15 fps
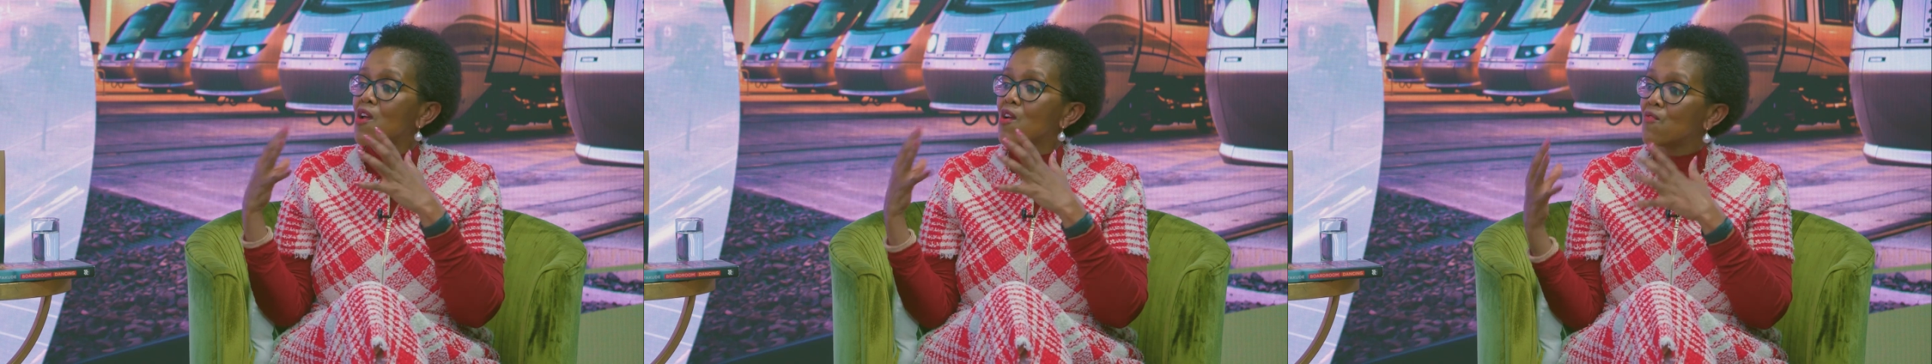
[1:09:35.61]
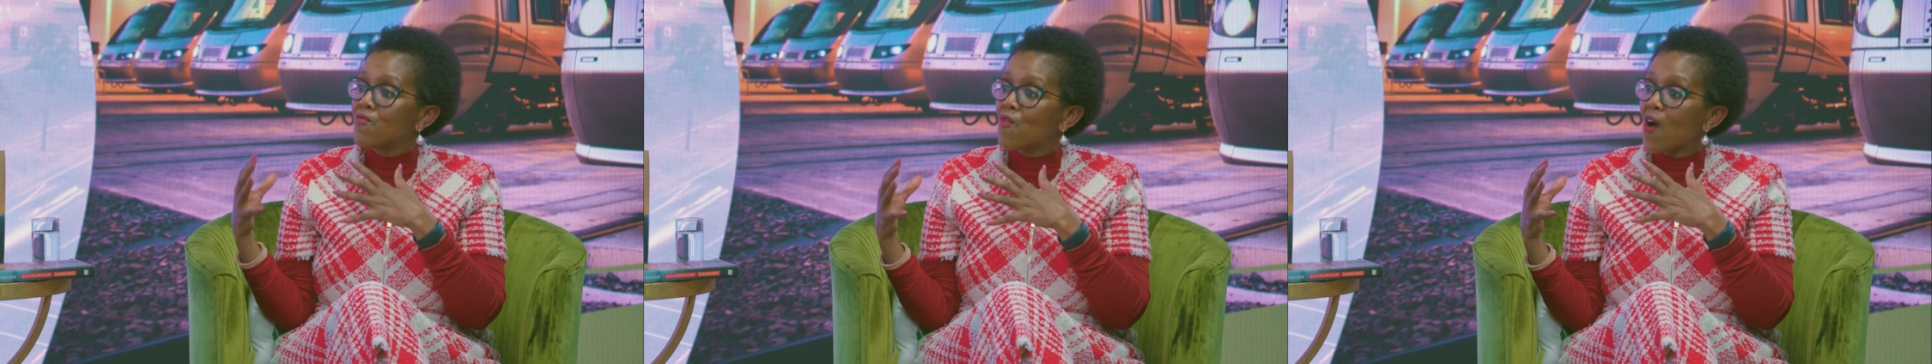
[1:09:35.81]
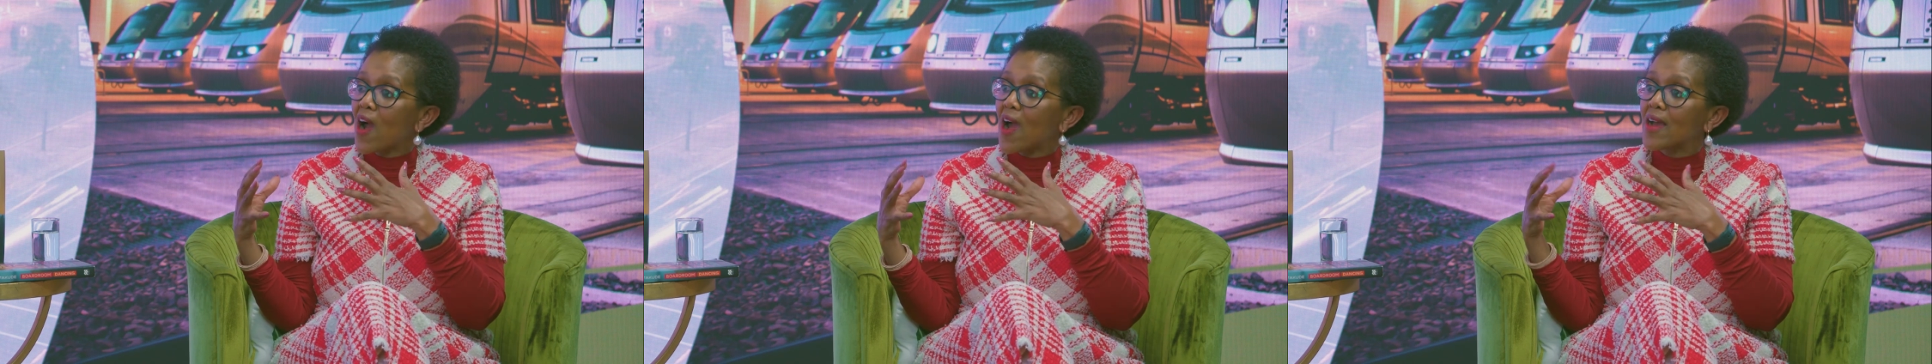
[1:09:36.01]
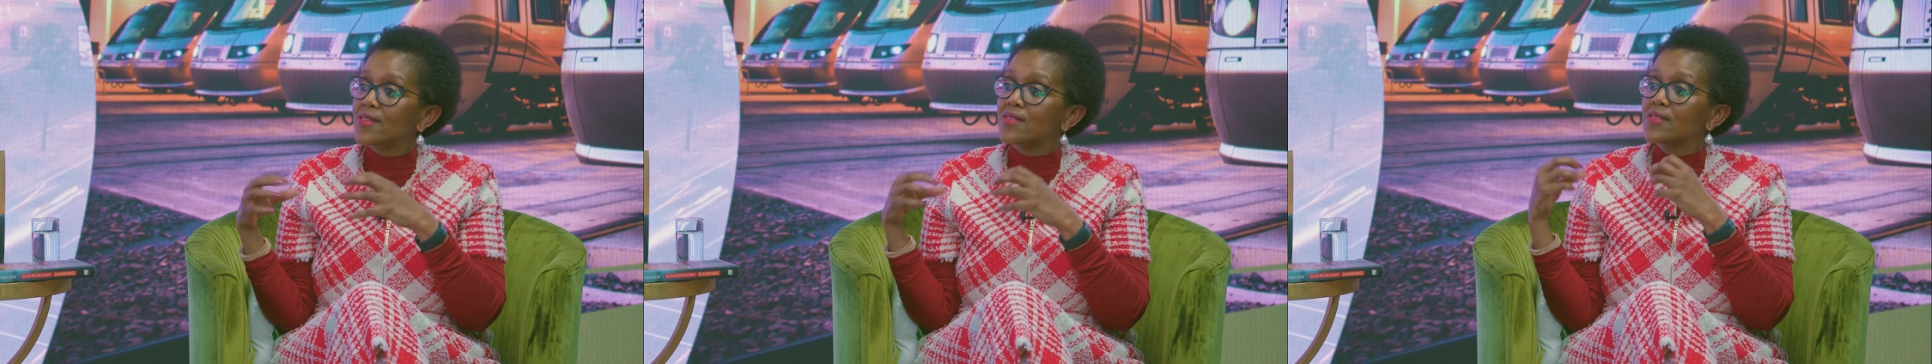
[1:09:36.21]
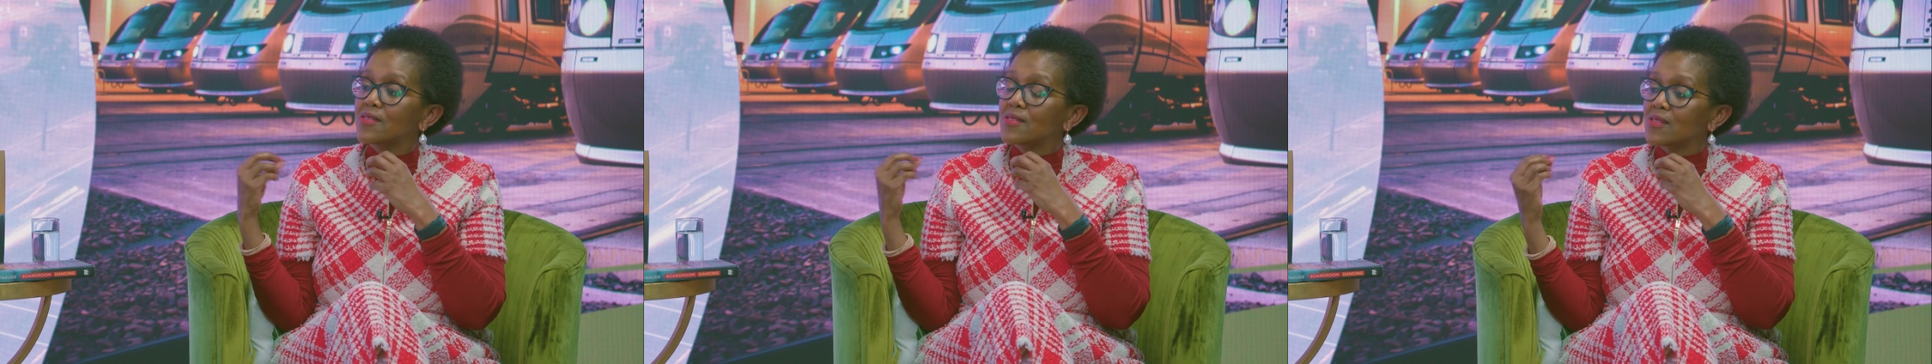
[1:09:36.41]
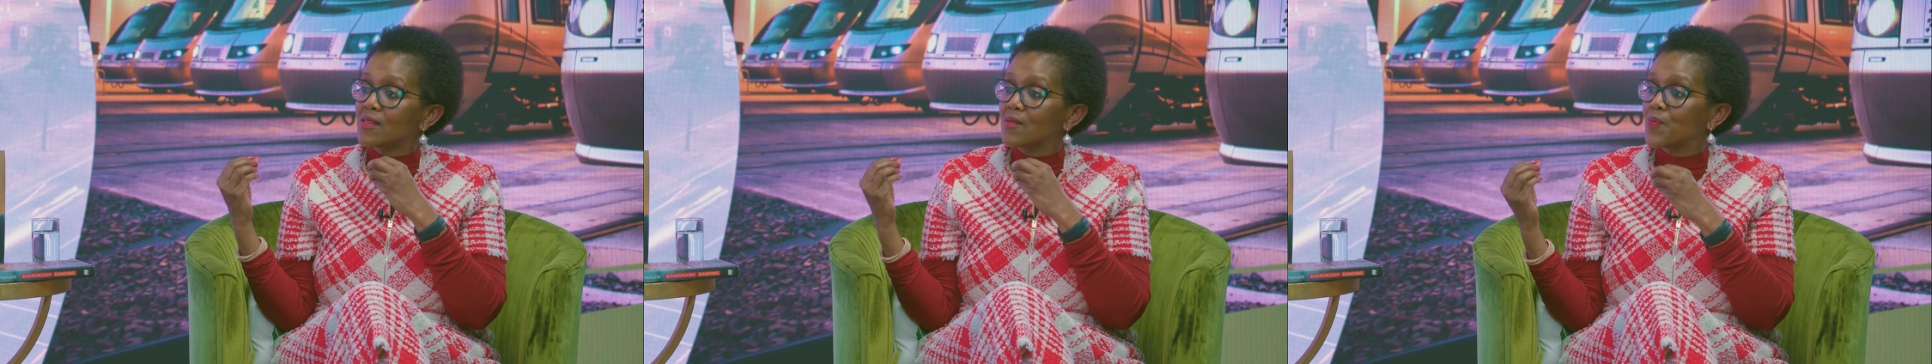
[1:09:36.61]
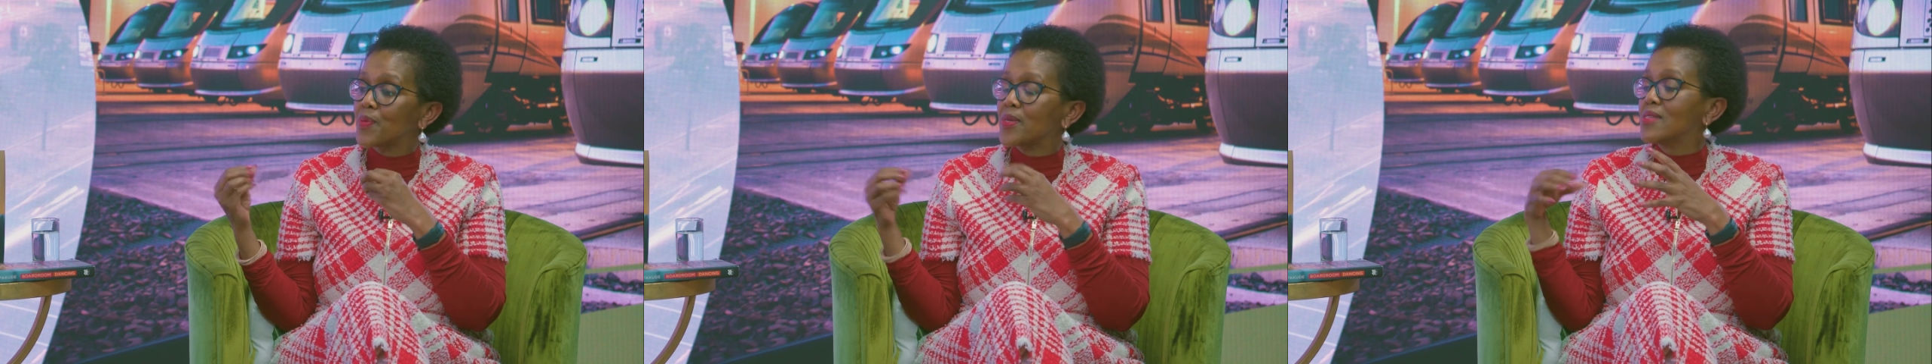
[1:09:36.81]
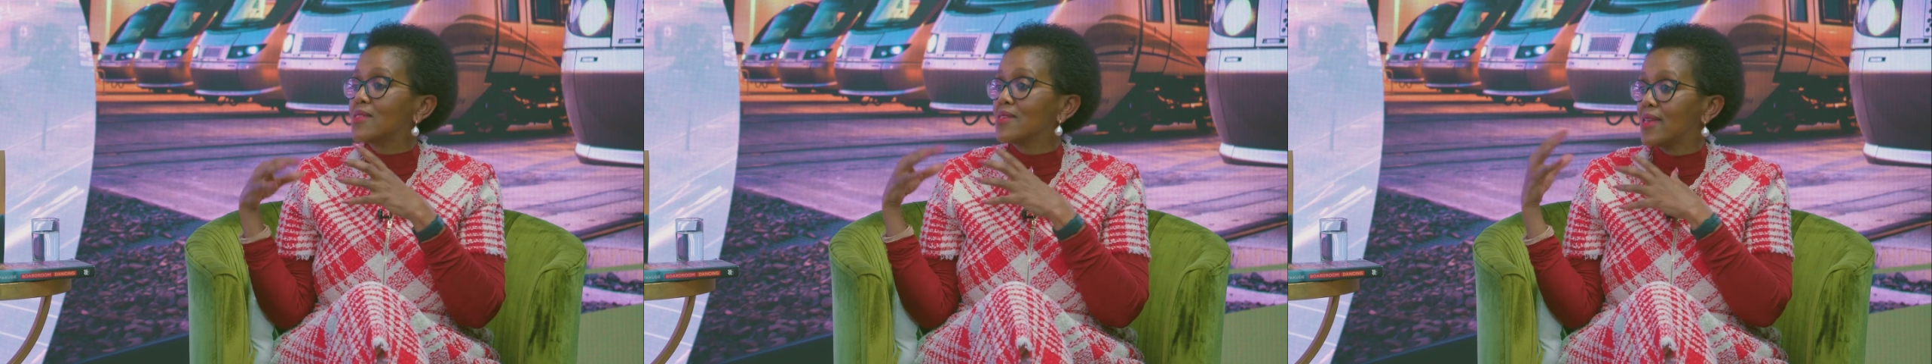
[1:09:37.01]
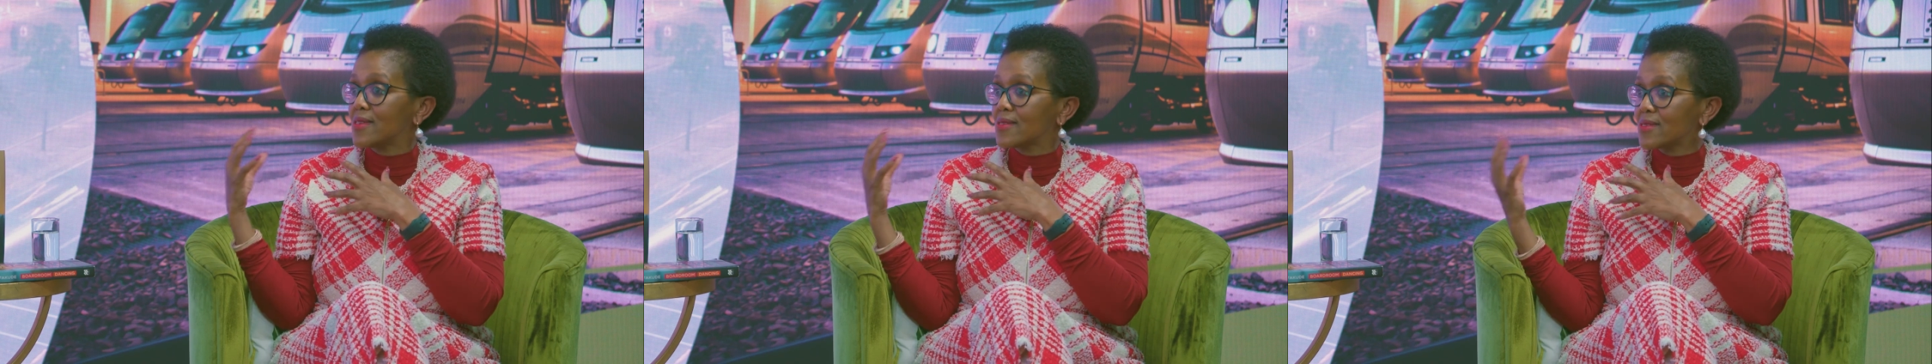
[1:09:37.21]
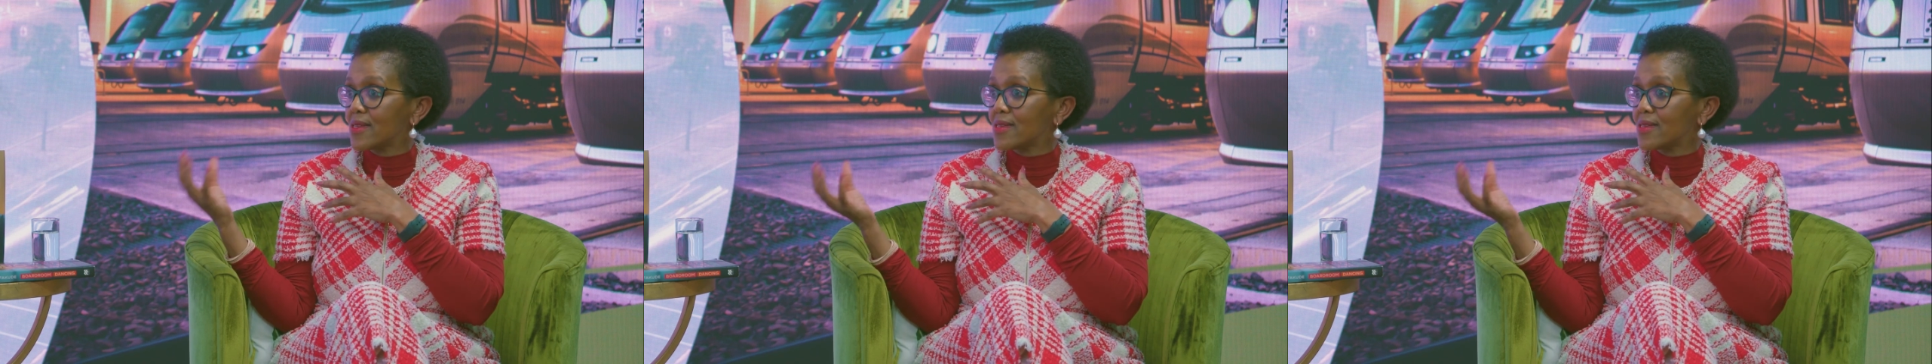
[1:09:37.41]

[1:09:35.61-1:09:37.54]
For us in business